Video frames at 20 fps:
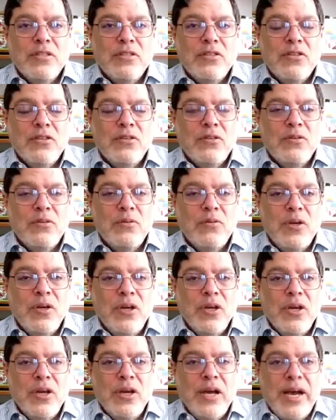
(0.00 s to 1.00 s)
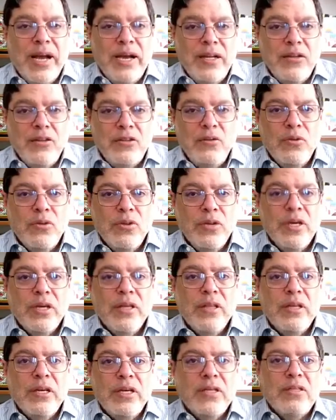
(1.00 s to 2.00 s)
So I do
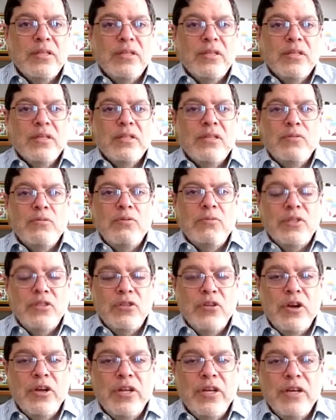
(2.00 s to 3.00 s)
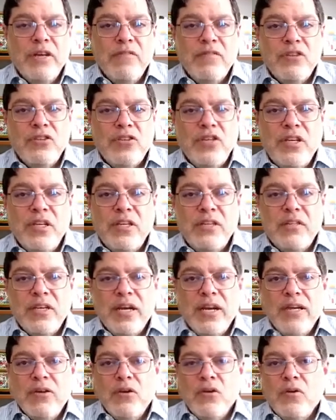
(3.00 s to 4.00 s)
think that the restarting of this
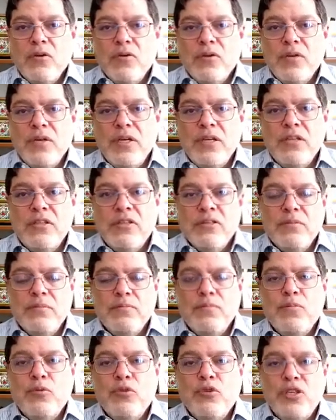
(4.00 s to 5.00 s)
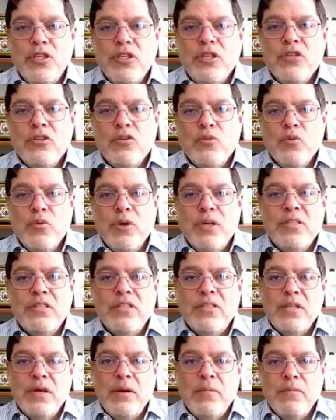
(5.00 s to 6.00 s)
genocide is pushing us one
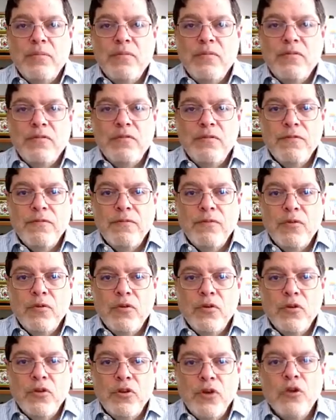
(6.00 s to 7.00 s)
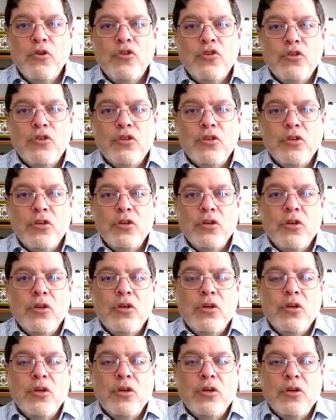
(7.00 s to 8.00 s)
step closer
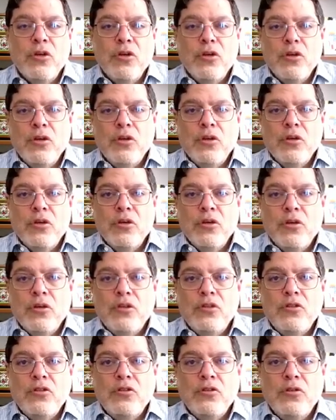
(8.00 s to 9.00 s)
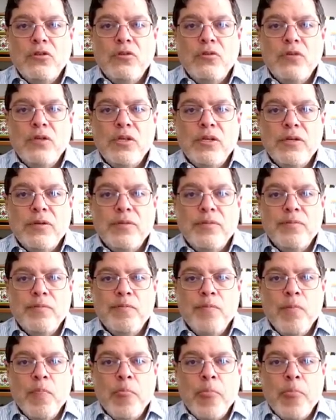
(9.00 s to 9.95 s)
to